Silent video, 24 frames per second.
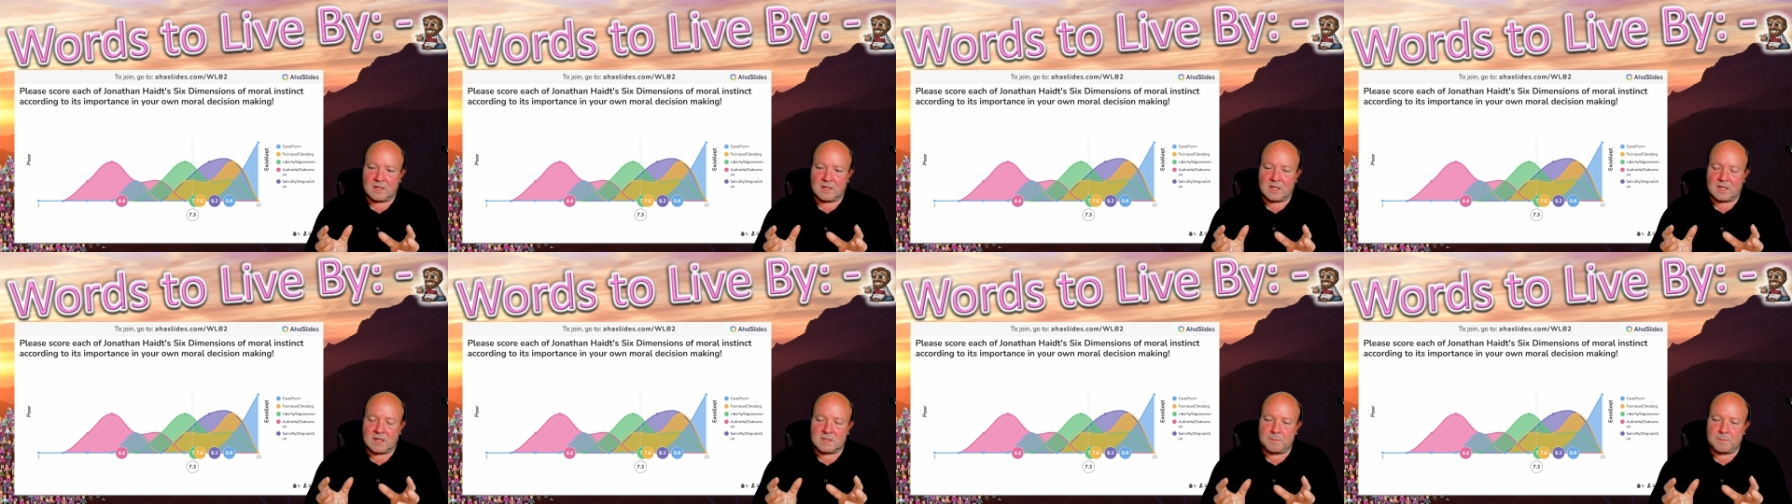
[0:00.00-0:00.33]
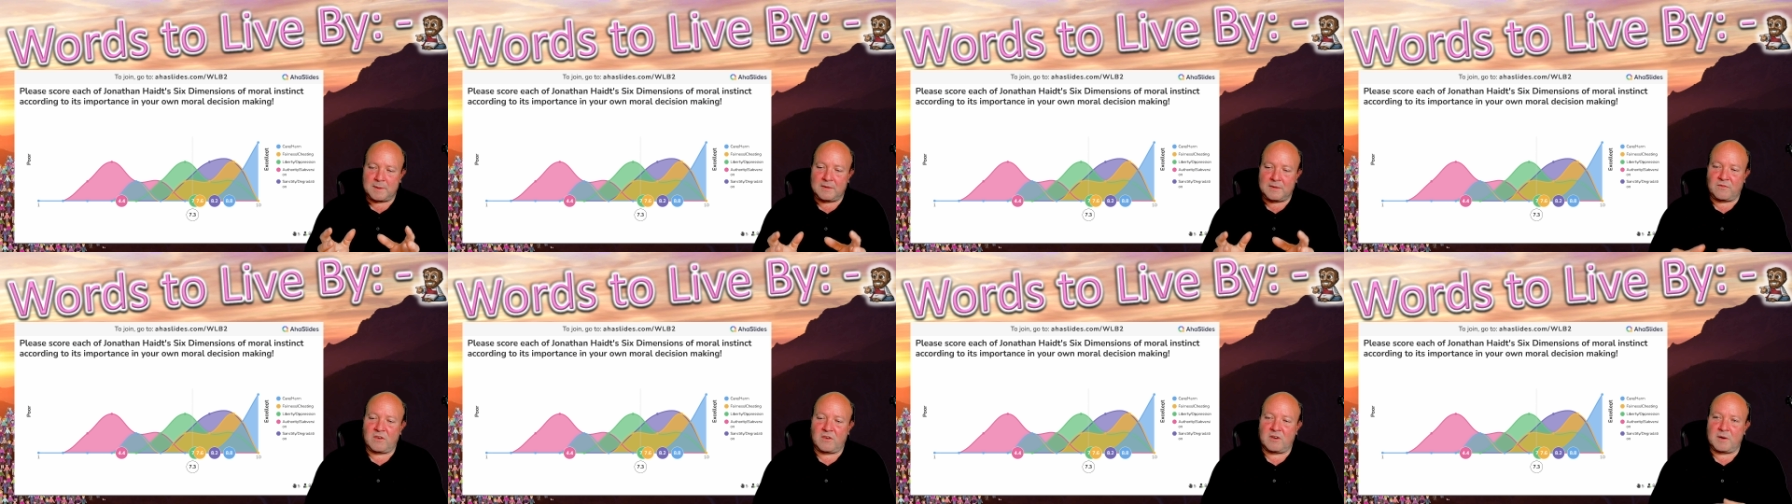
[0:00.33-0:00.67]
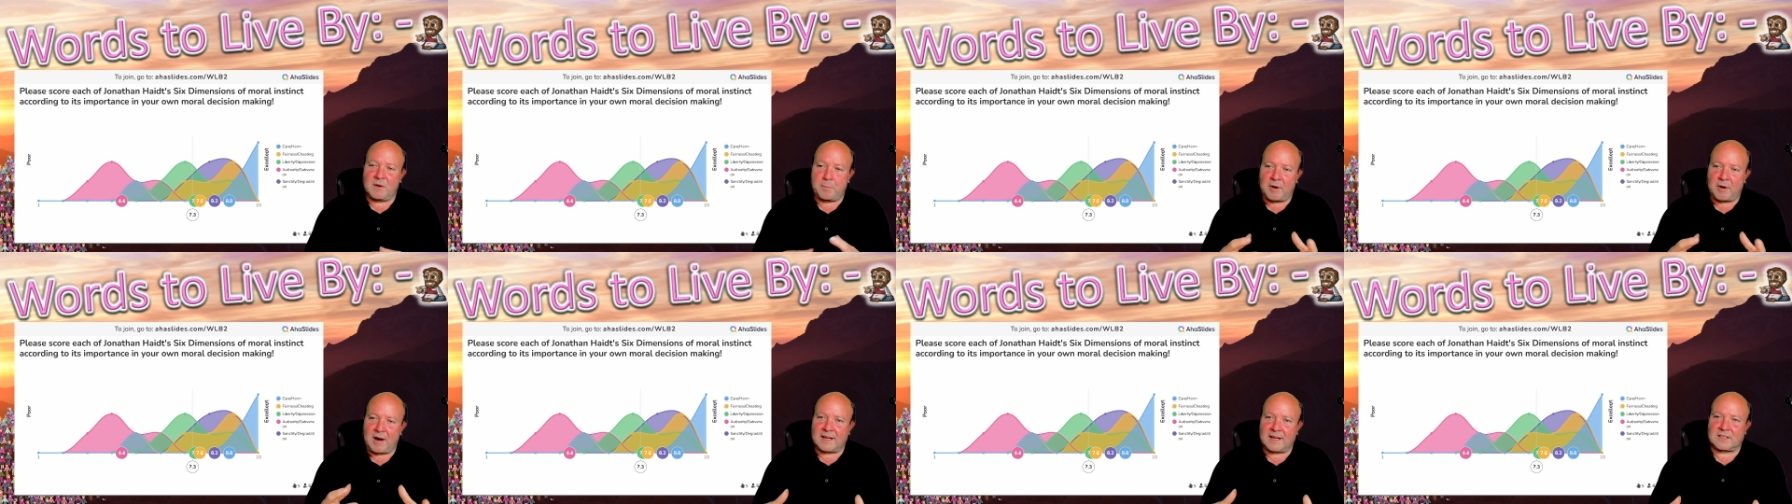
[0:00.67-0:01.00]
has been a very
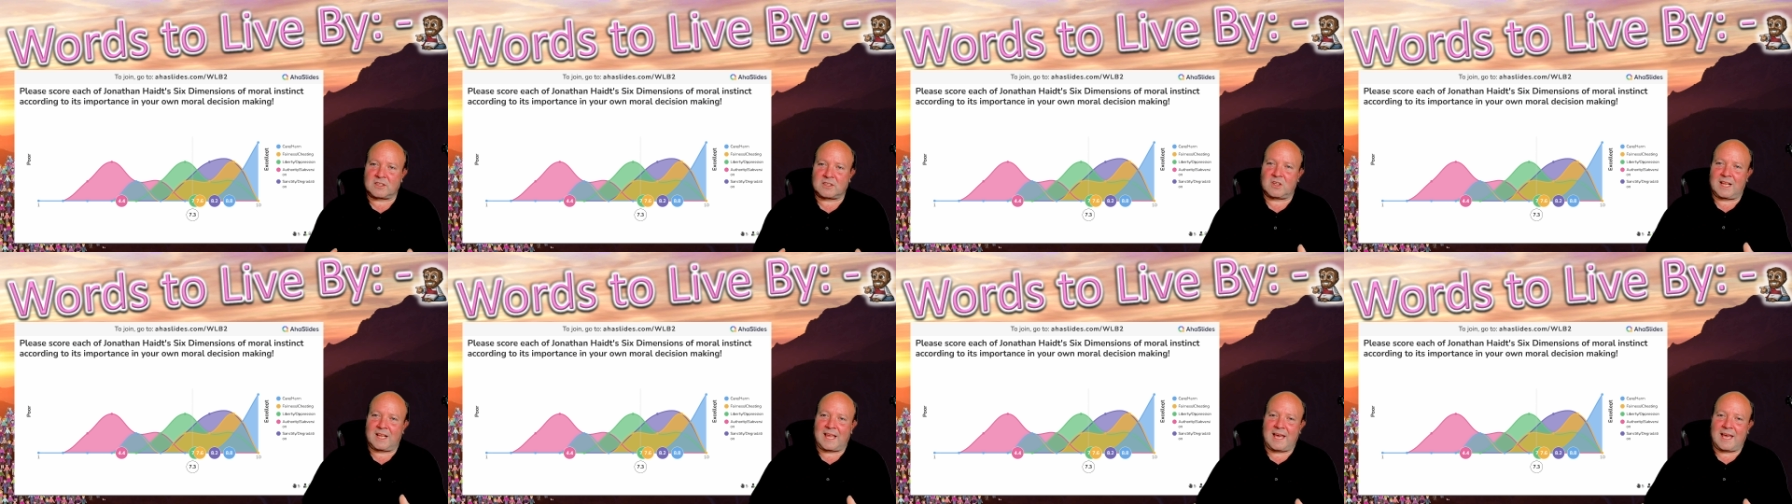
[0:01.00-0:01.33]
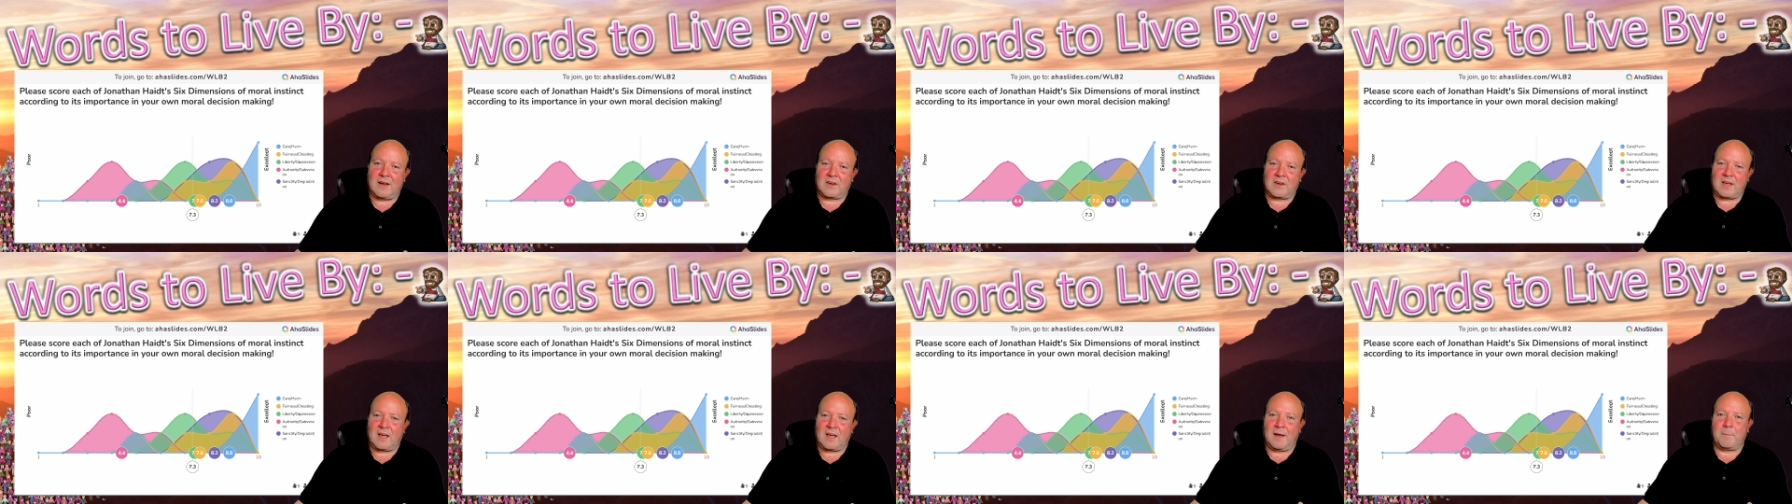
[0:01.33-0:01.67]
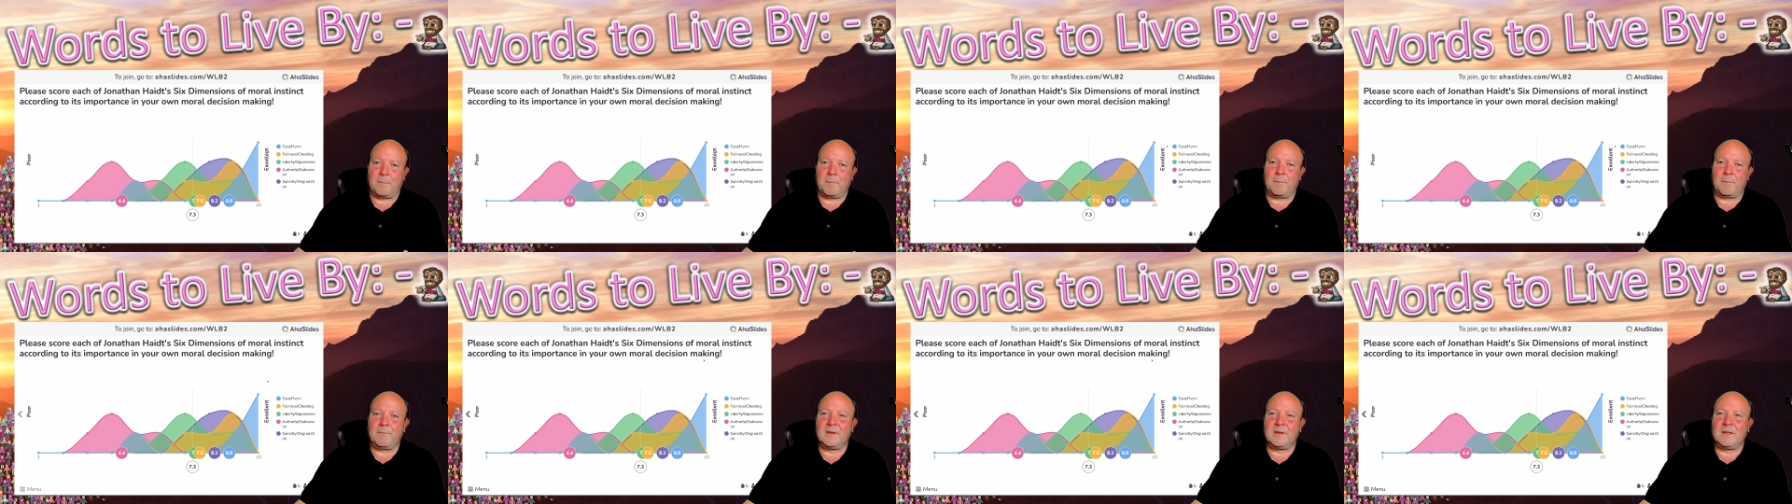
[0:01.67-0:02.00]
practical
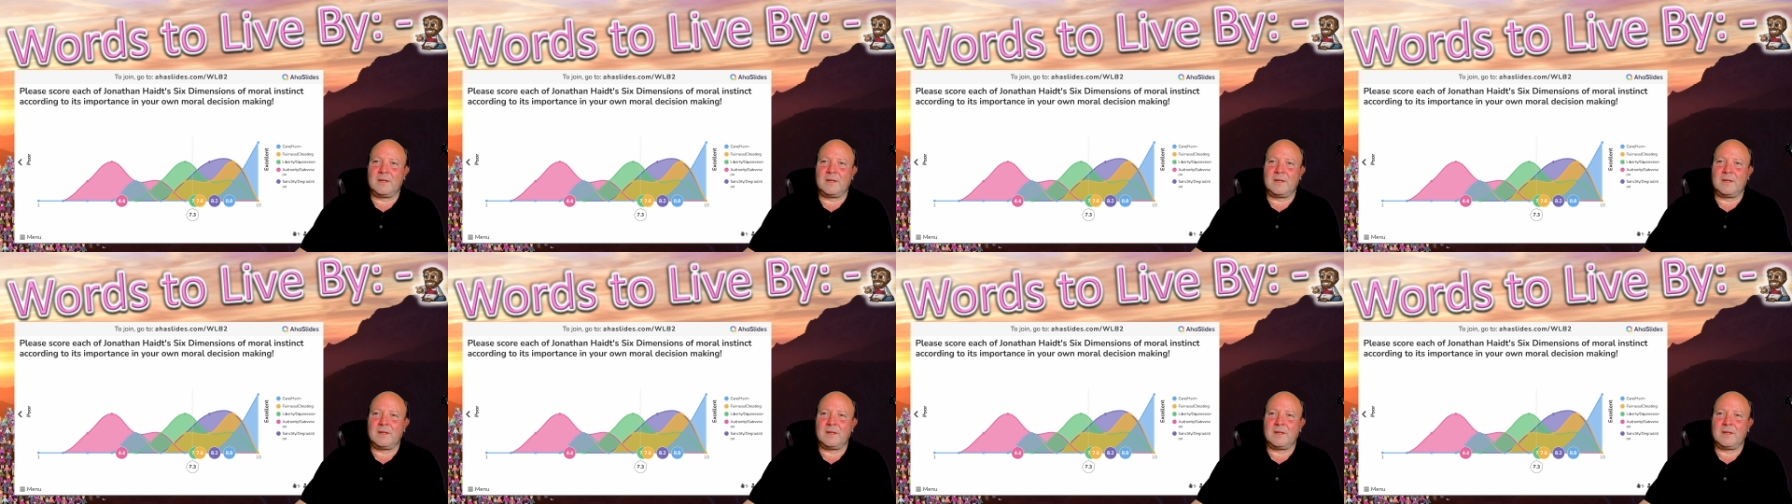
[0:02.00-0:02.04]
outcome